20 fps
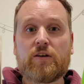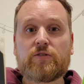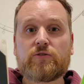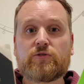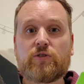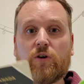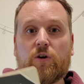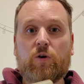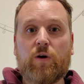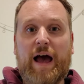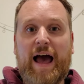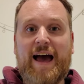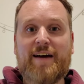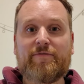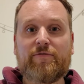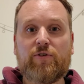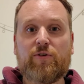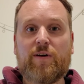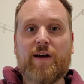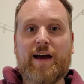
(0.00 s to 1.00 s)
So
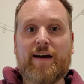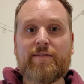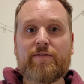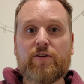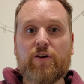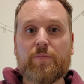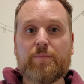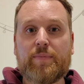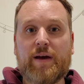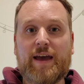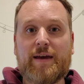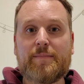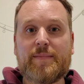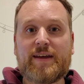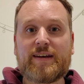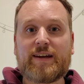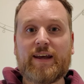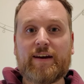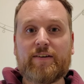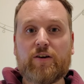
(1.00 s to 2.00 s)
after you have your
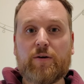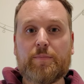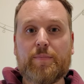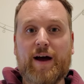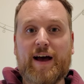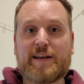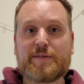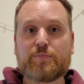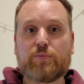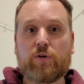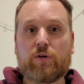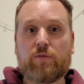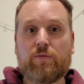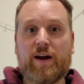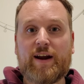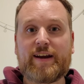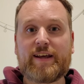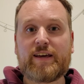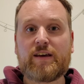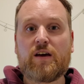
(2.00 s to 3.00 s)
payment and your passport
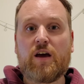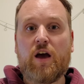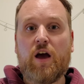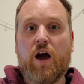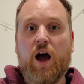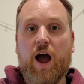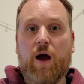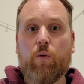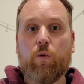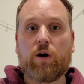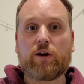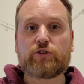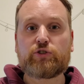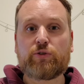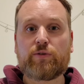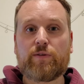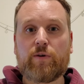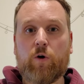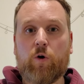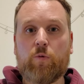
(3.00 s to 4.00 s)
ready, I want
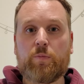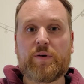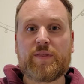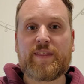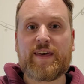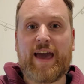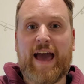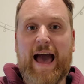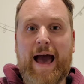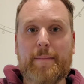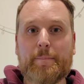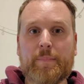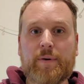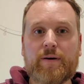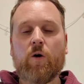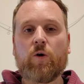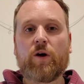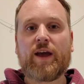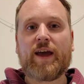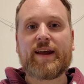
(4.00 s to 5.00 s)
you to open the app.
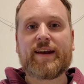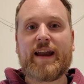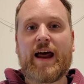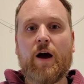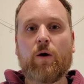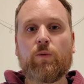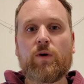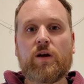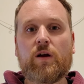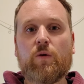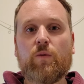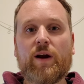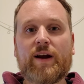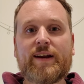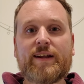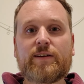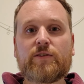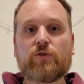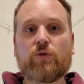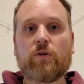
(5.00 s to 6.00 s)
Okay, now we are
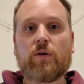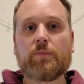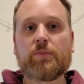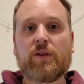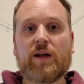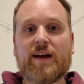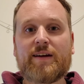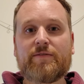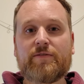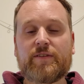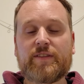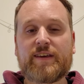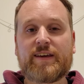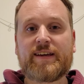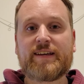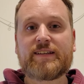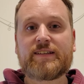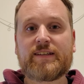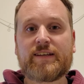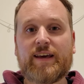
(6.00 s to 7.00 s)
ready to apply for the
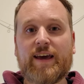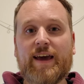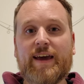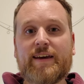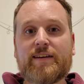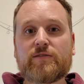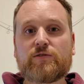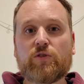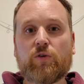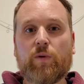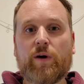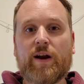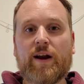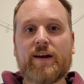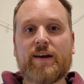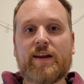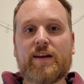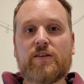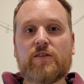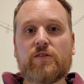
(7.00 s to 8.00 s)
ETA. So what I
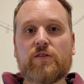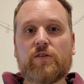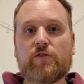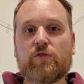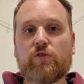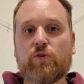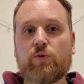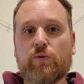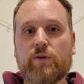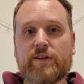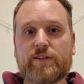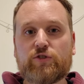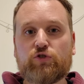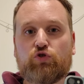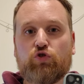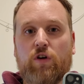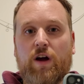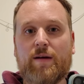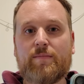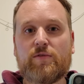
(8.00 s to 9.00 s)
need you to do is
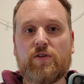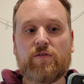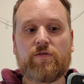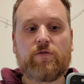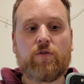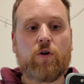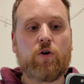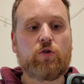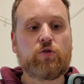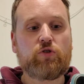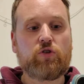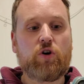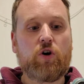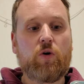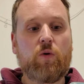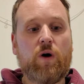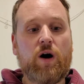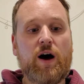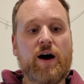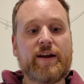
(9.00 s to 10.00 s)
grab your phone,
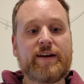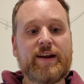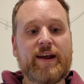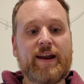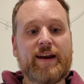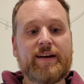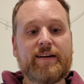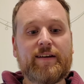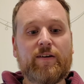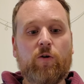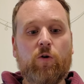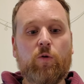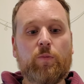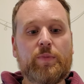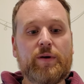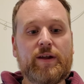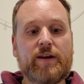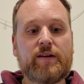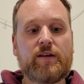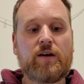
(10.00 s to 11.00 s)
go on and
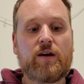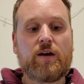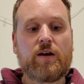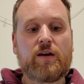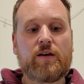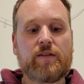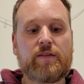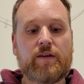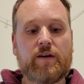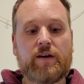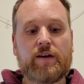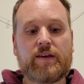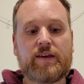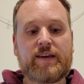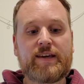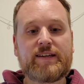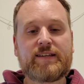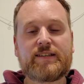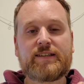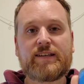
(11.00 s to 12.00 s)
open the
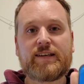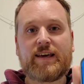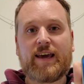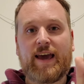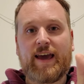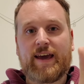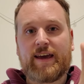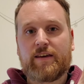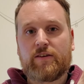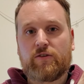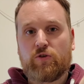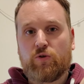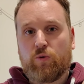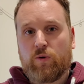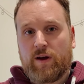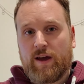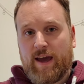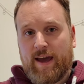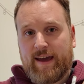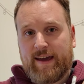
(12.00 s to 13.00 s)
ETA
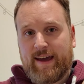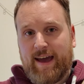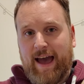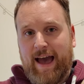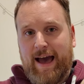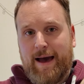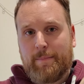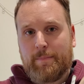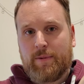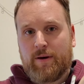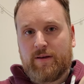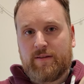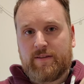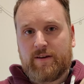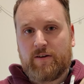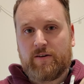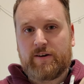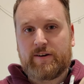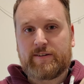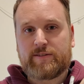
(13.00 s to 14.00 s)
UK app.
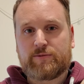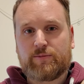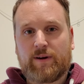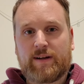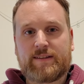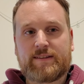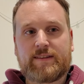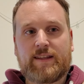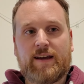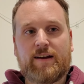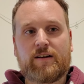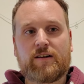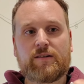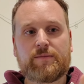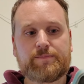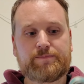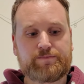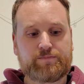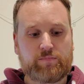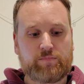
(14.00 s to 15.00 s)
There it is right there.